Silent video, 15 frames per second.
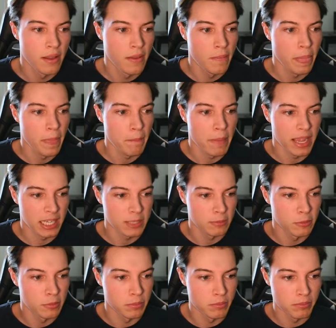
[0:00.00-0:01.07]

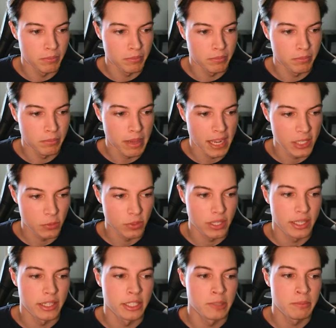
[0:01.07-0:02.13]
maximum password
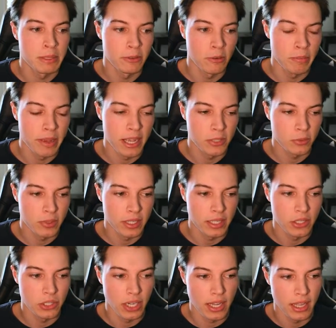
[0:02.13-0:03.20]
age, minimum password
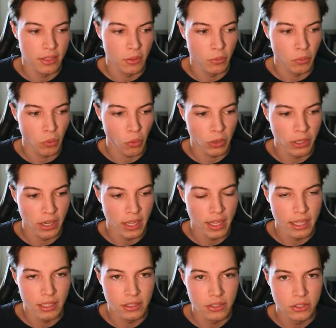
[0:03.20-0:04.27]
age, and the warn
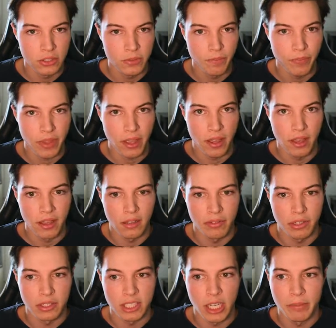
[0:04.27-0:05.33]
age. Uh, if you're in
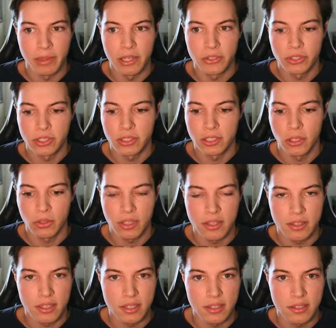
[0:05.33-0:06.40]
CyberPatriot, you know what this
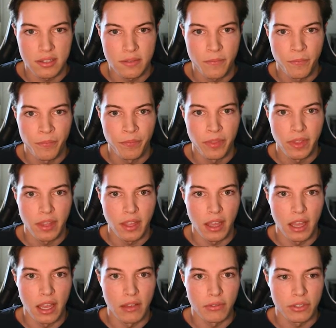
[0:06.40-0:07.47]
is.
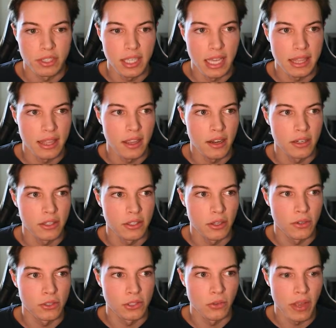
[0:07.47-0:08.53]
Uh, to get there, you go
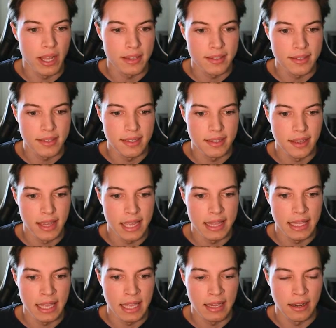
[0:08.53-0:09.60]
to etsy and
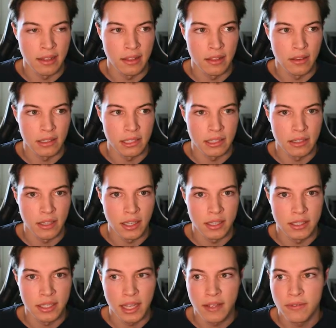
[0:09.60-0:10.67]
then
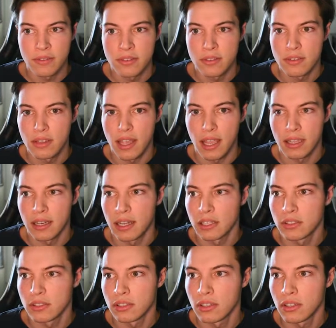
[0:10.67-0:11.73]
login.defs. I can
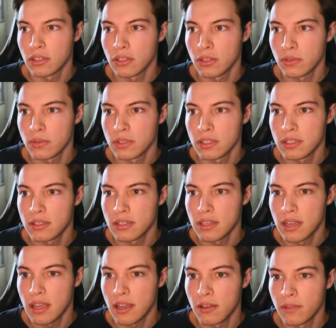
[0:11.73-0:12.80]
actually close this now